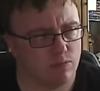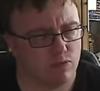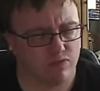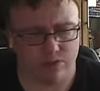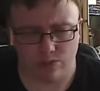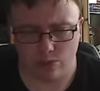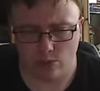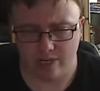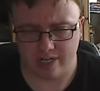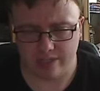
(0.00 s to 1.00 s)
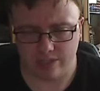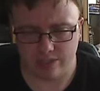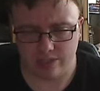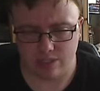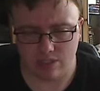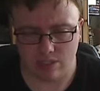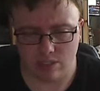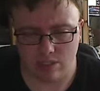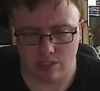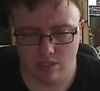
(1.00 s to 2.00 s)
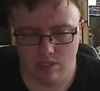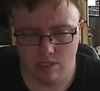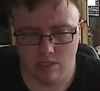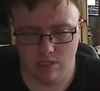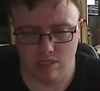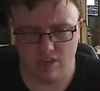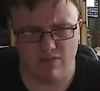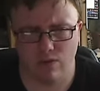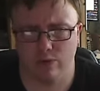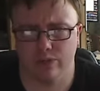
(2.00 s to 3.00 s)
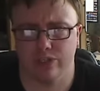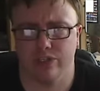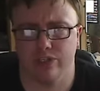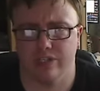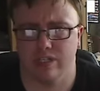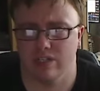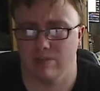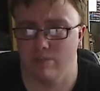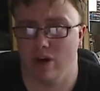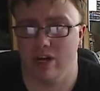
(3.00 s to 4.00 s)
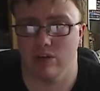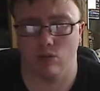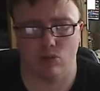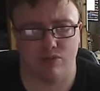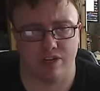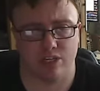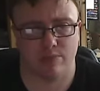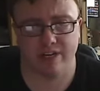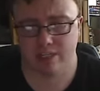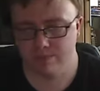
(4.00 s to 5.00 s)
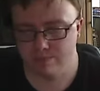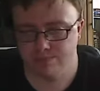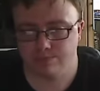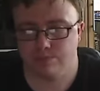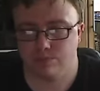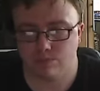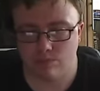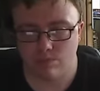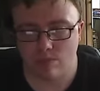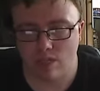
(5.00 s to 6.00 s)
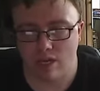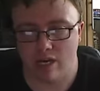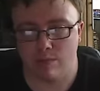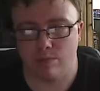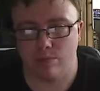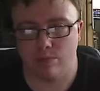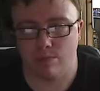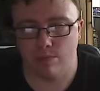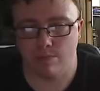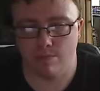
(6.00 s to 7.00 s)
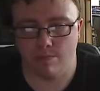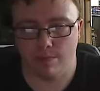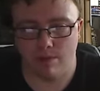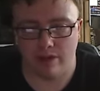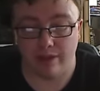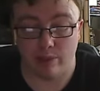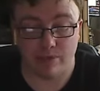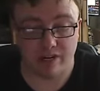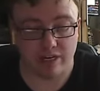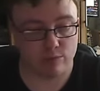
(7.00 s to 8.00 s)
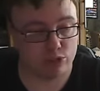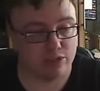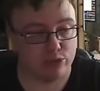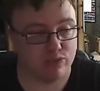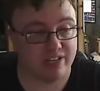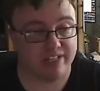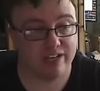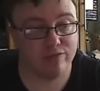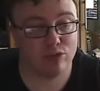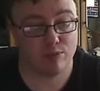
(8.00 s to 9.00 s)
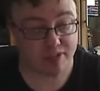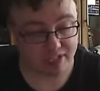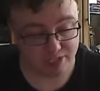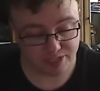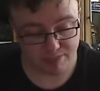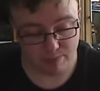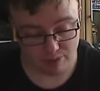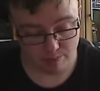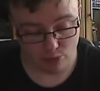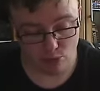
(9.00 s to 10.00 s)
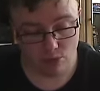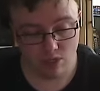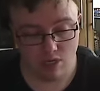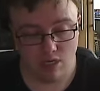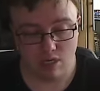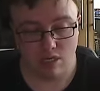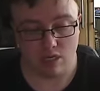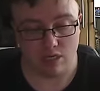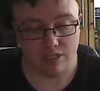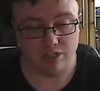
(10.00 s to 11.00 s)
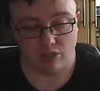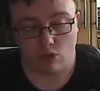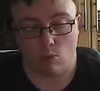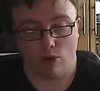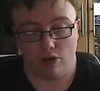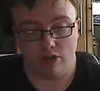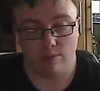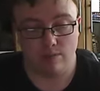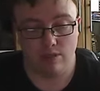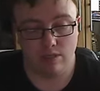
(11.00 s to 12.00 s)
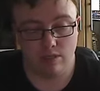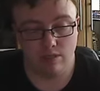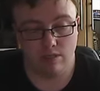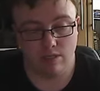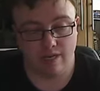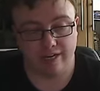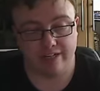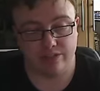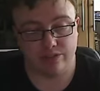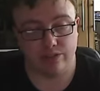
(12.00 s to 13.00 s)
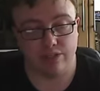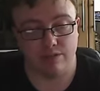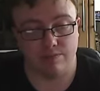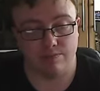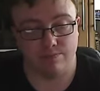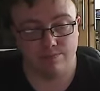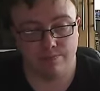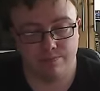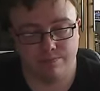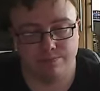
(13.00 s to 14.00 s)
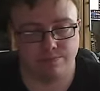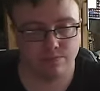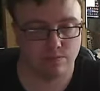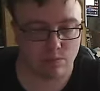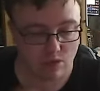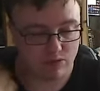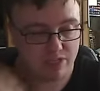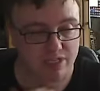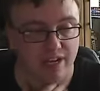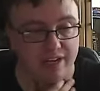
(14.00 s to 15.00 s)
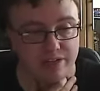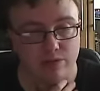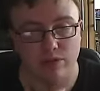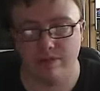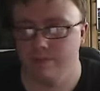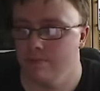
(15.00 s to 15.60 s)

referred to as influences in like Maya or 3ds Max. At the minute I'm trying to rig Davros because he's the simplest model. He's only got 1 arm and obviously his head and all that.